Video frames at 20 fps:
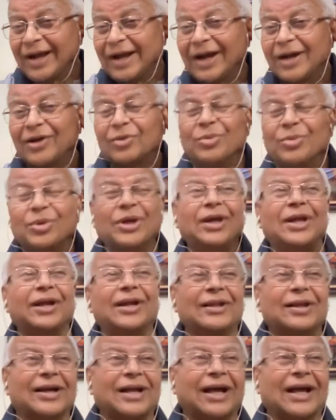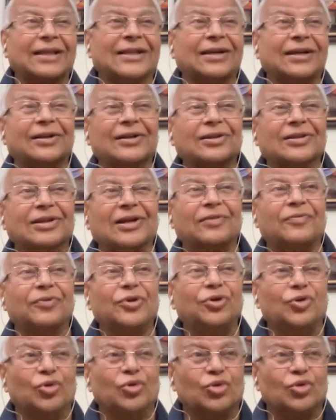anatomy and the catheters that
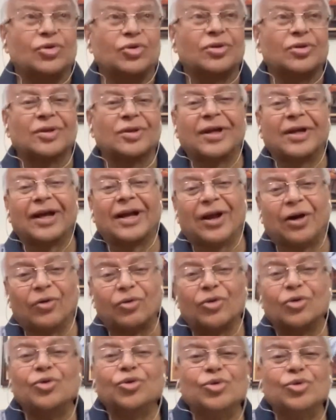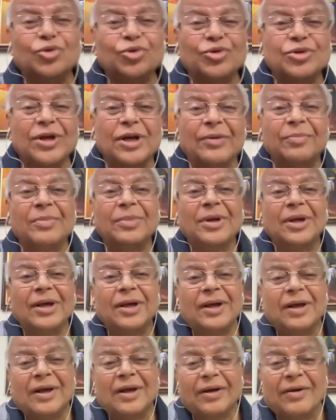we use and how to use them
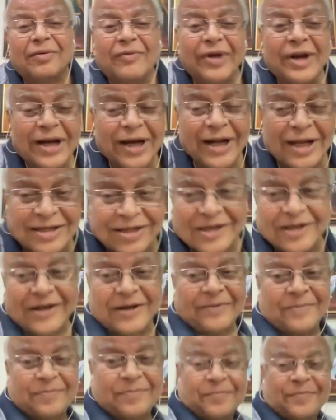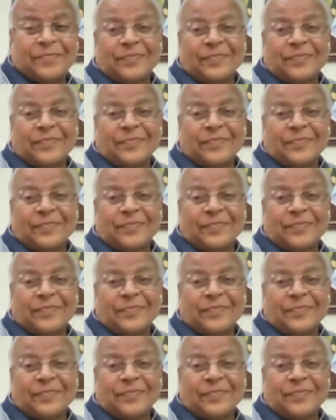very nicely.